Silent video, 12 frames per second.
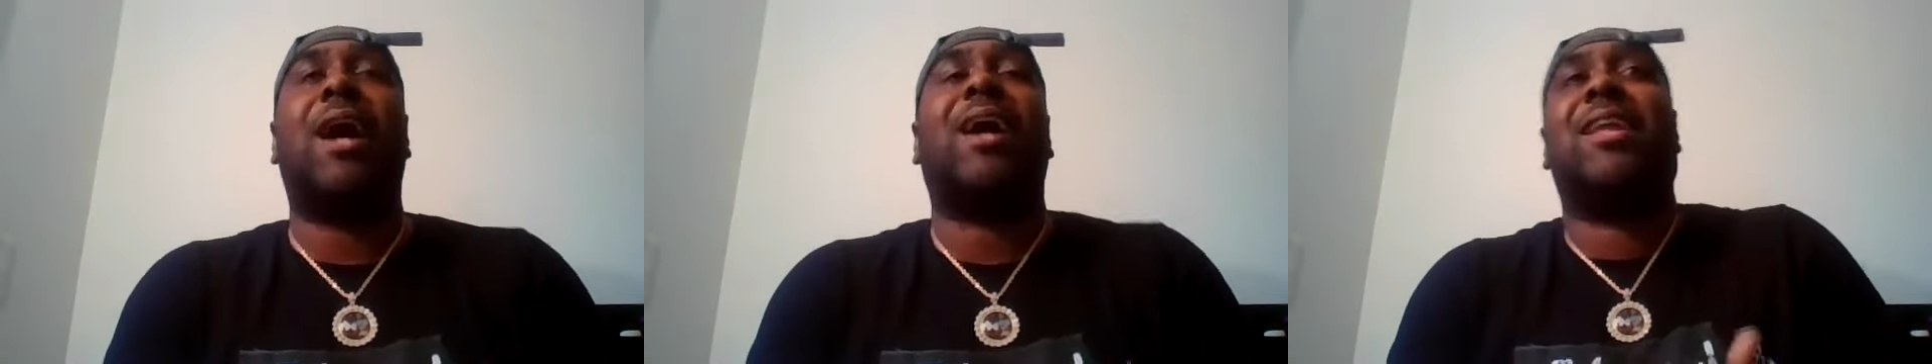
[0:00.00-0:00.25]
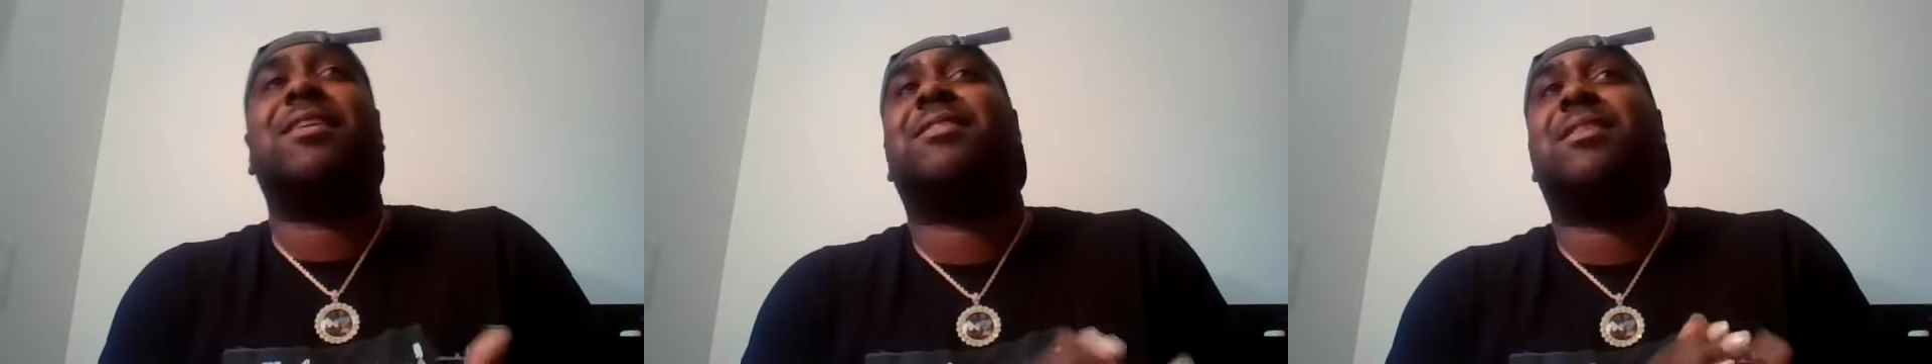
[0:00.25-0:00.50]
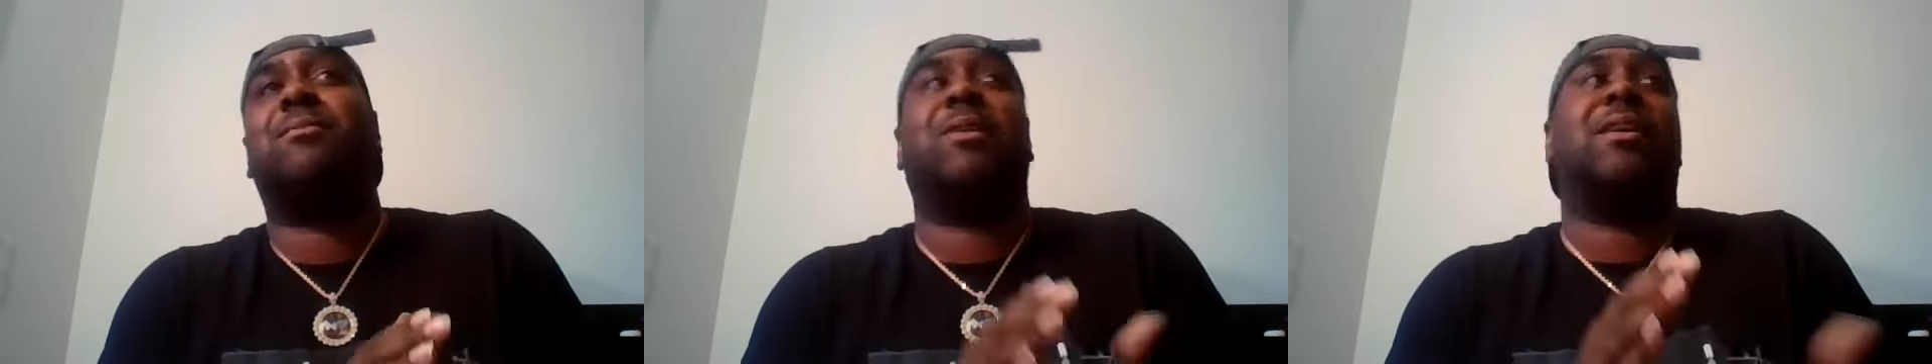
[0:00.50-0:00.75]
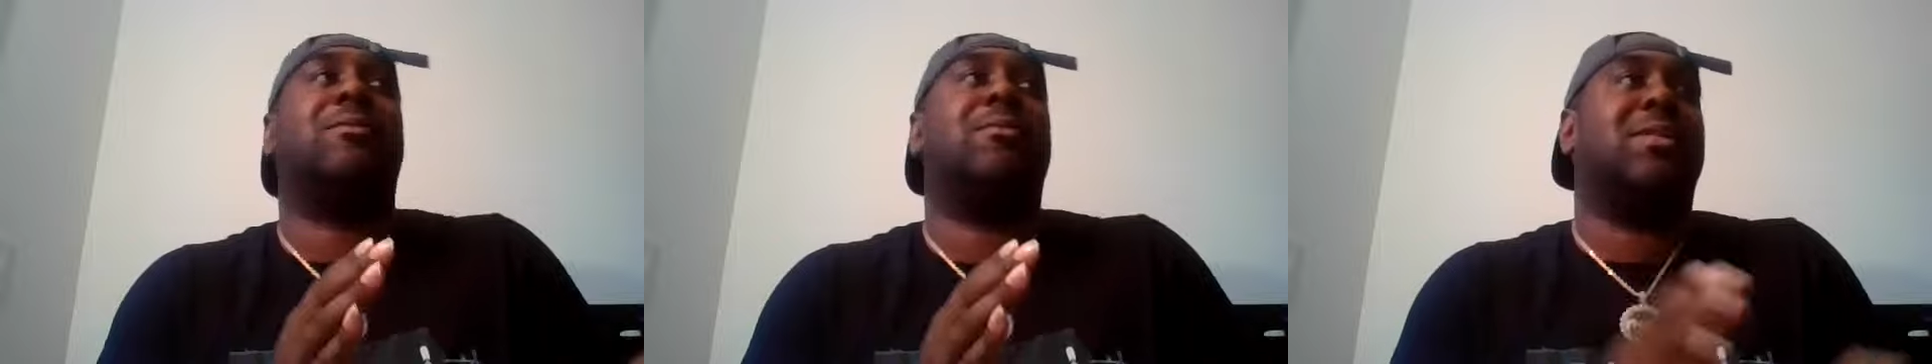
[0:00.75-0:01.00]
I kind of see
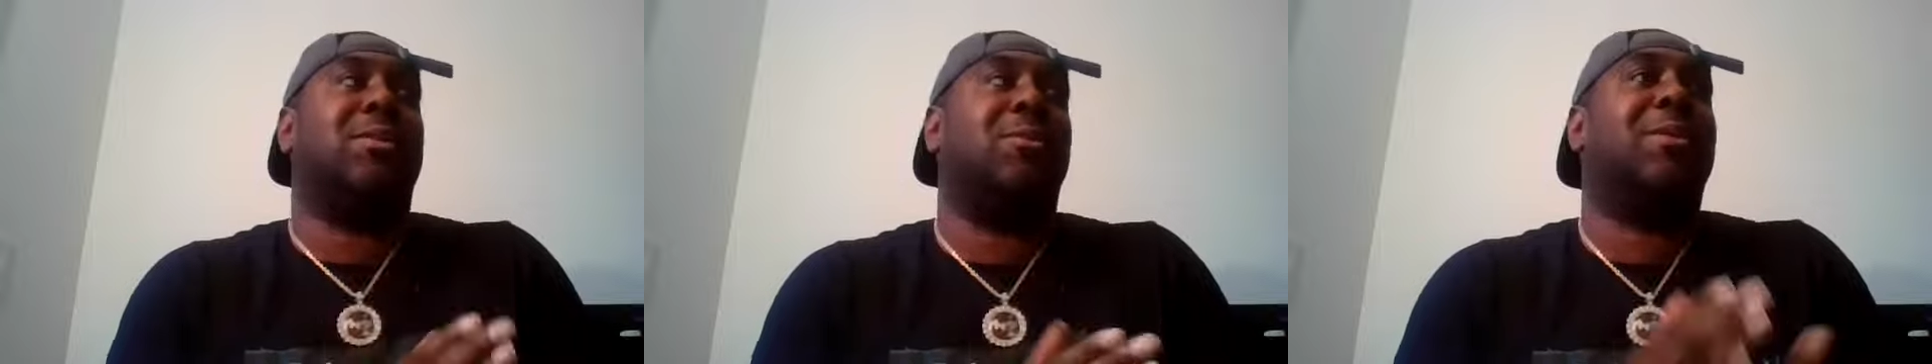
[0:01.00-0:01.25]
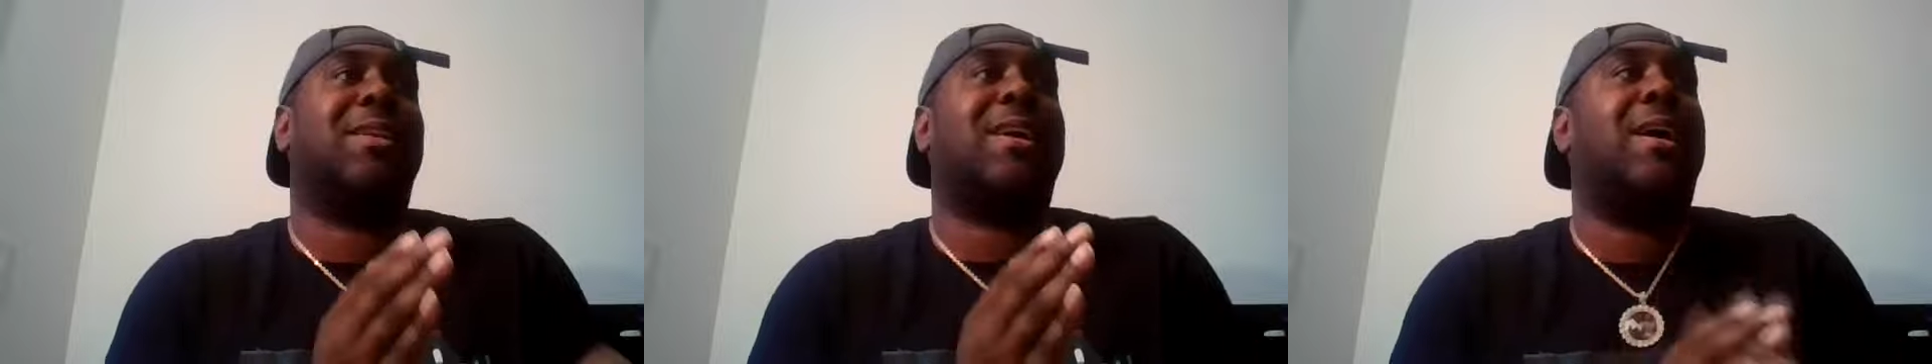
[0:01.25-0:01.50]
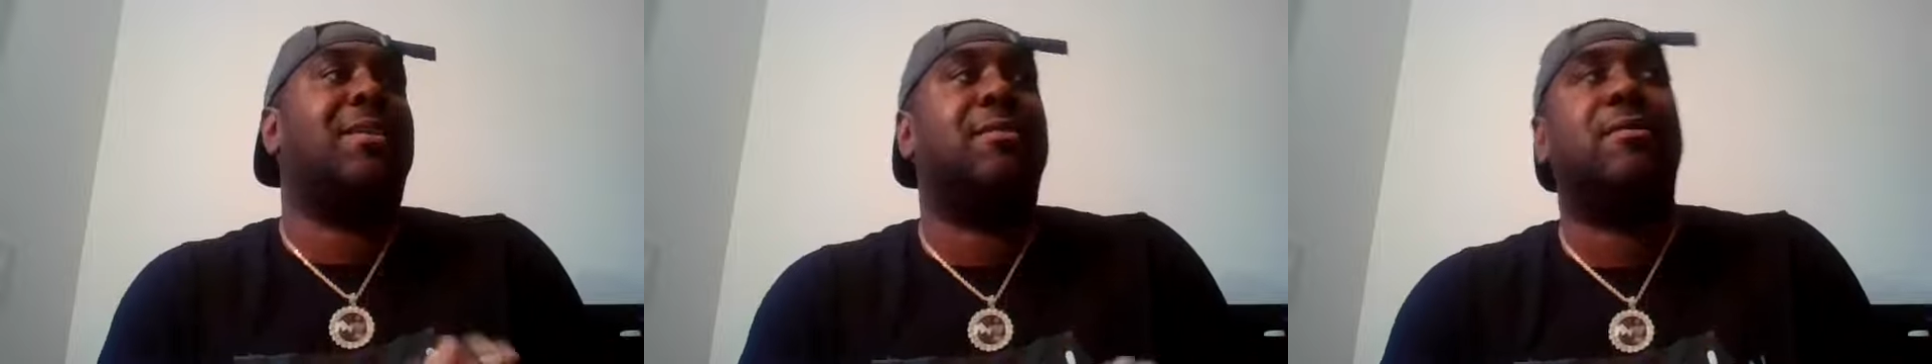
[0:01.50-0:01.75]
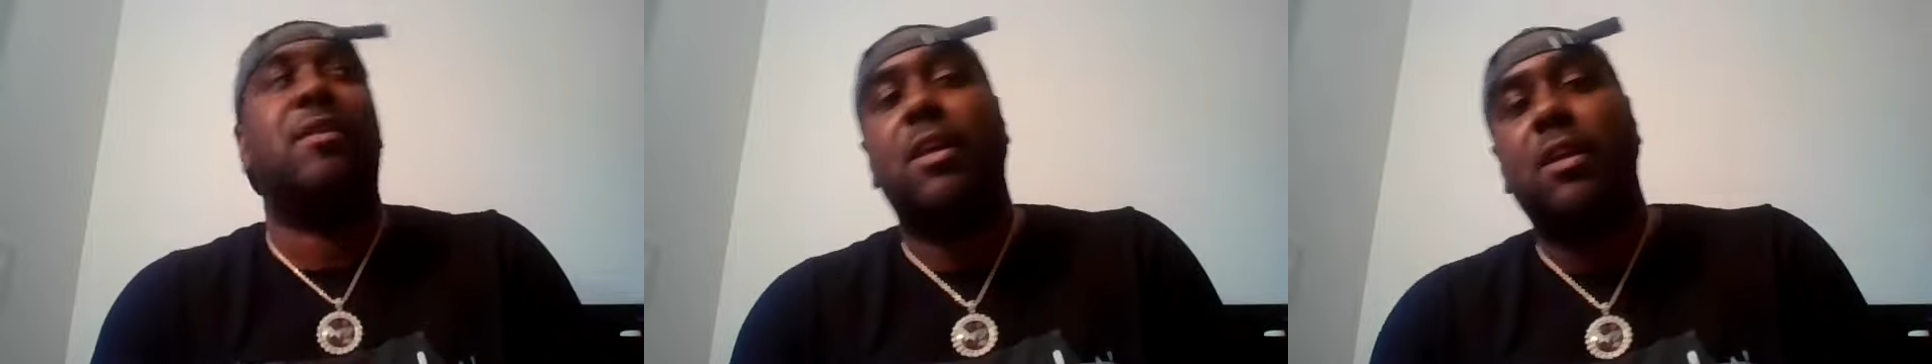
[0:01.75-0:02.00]
what he was doing, kind
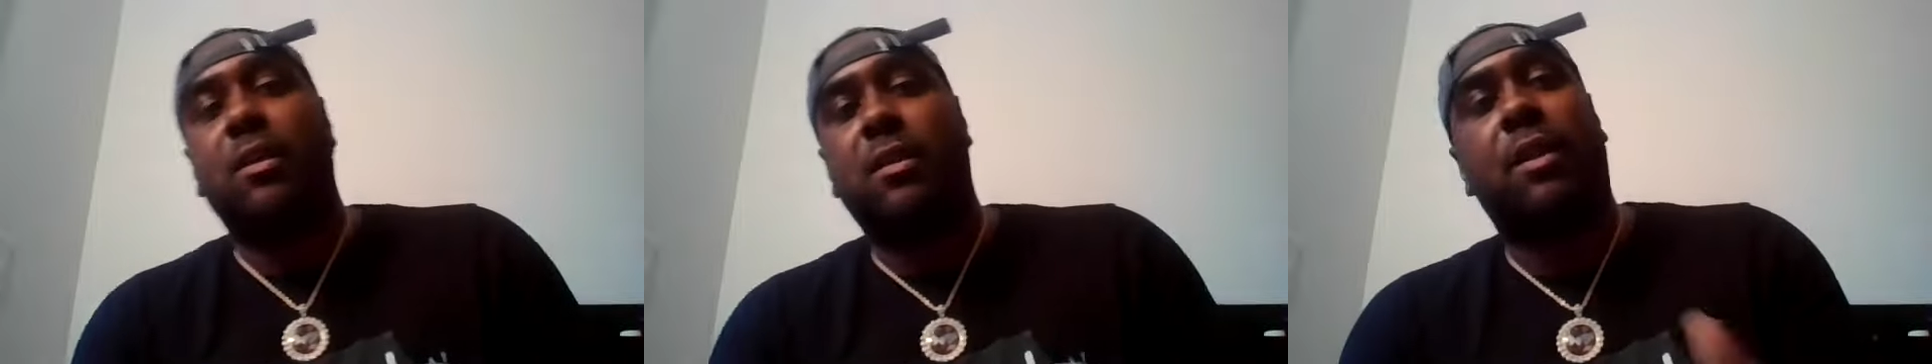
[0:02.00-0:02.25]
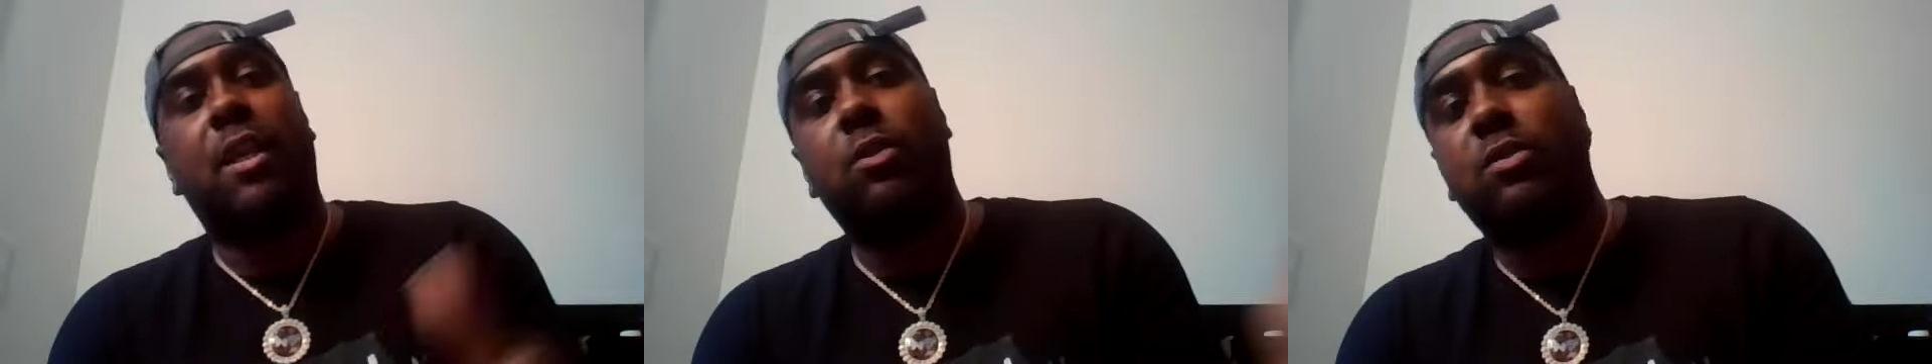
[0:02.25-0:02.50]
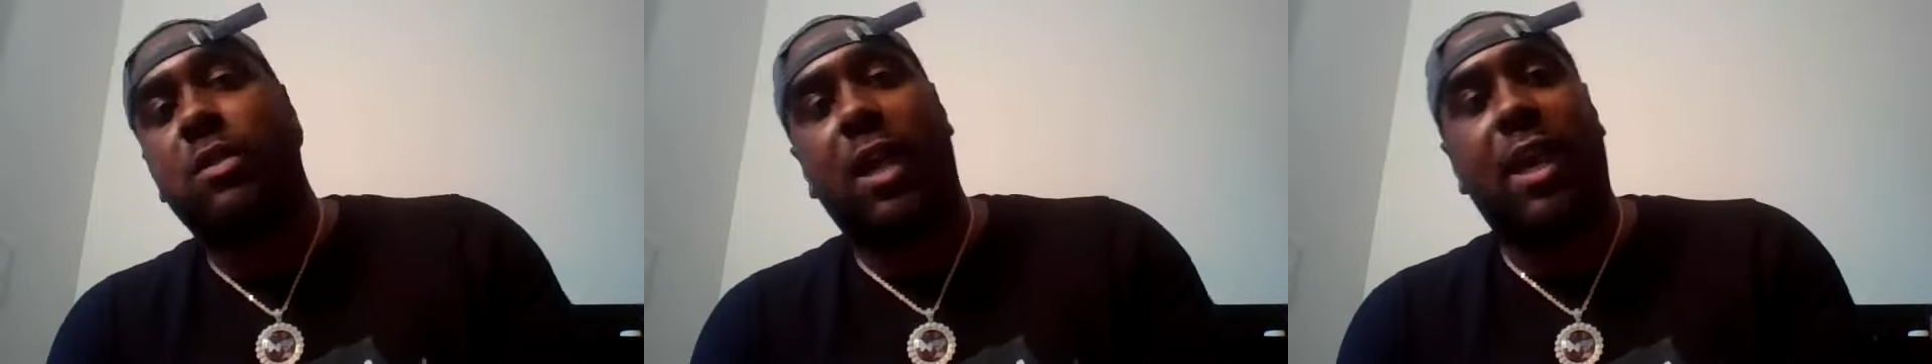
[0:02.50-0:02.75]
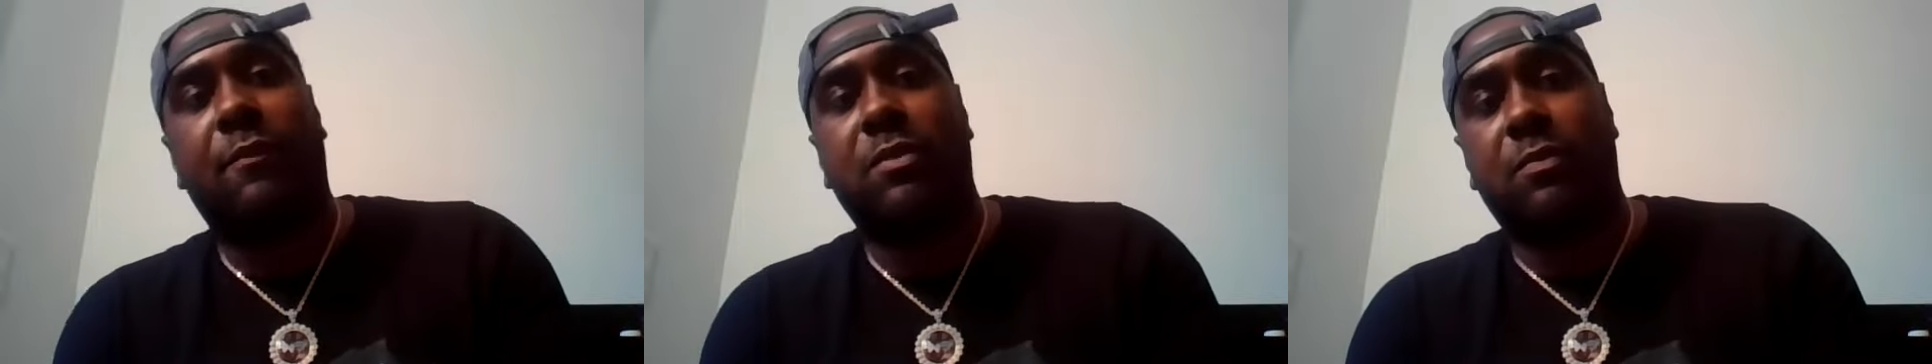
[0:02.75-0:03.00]
of like he used to
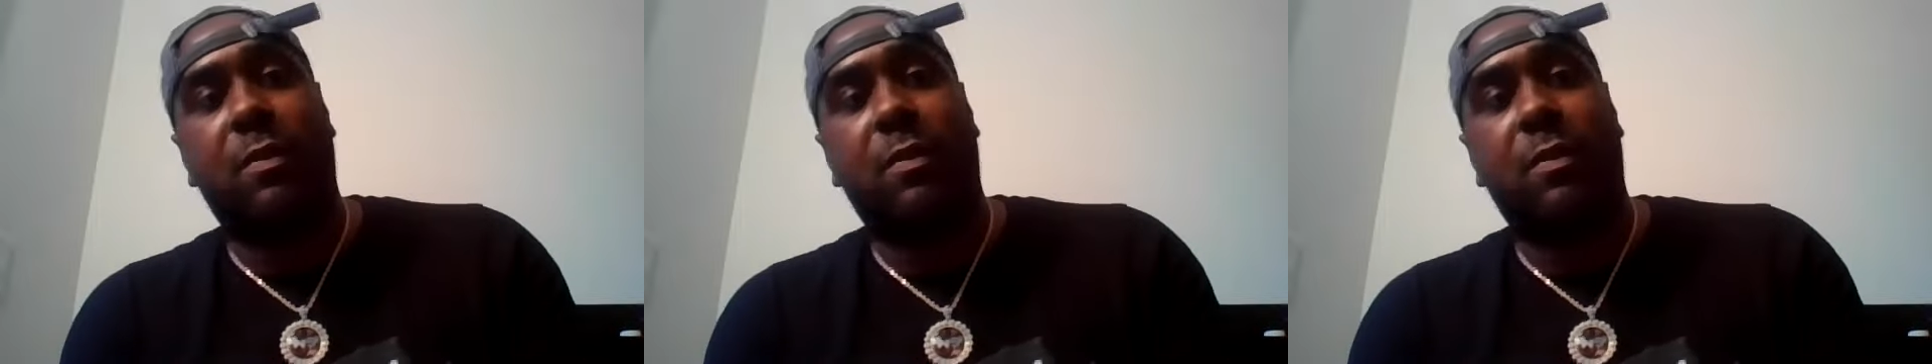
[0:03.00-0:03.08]
have us.